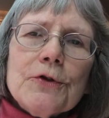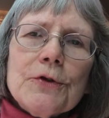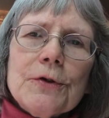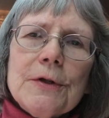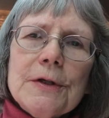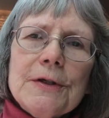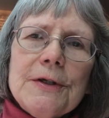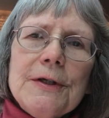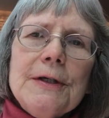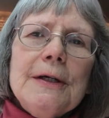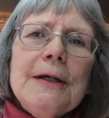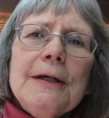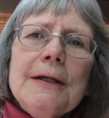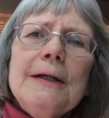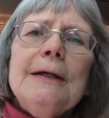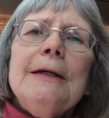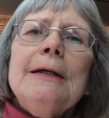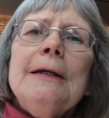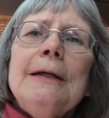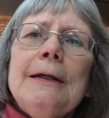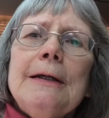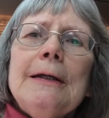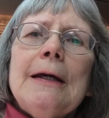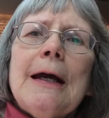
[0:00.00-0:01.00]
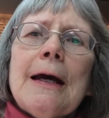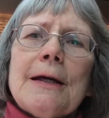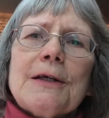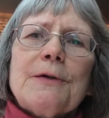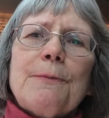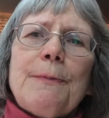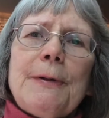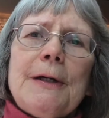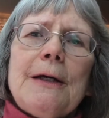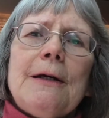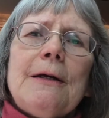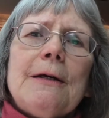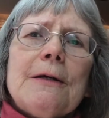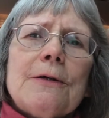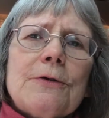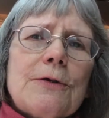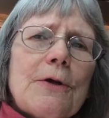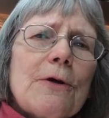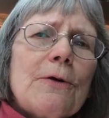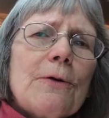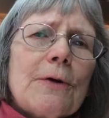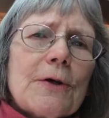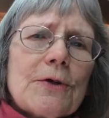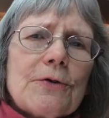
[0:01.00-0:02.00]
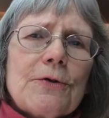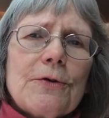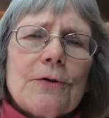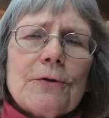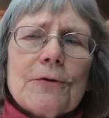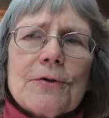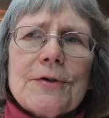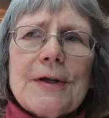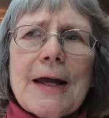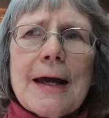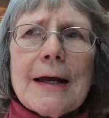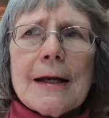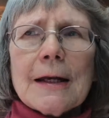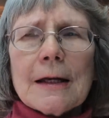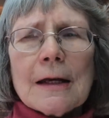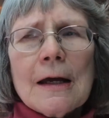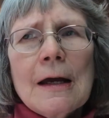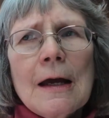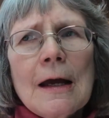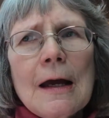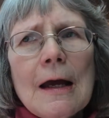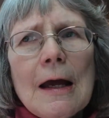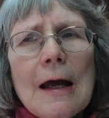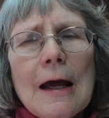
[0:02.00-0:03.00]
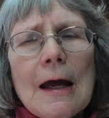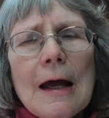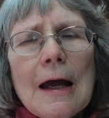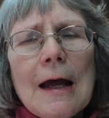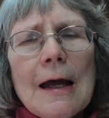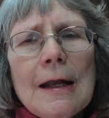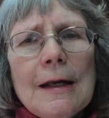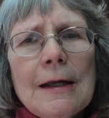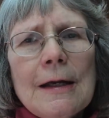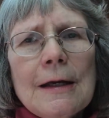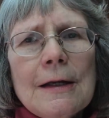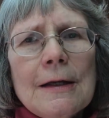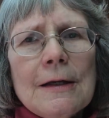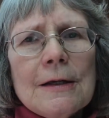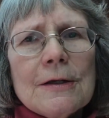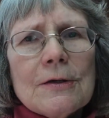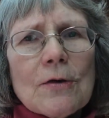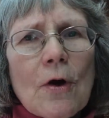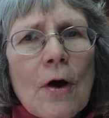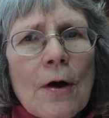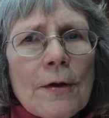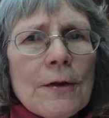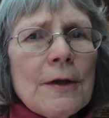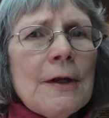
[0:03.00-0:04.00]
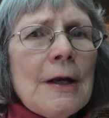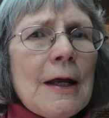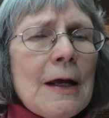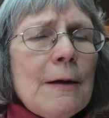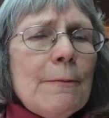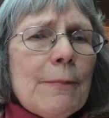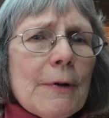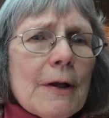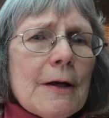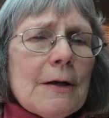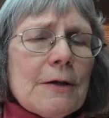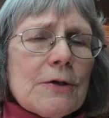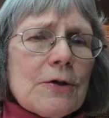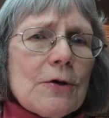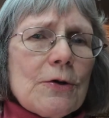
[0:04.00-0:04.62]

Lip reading: TESP is total external static, and it is on the nameplate.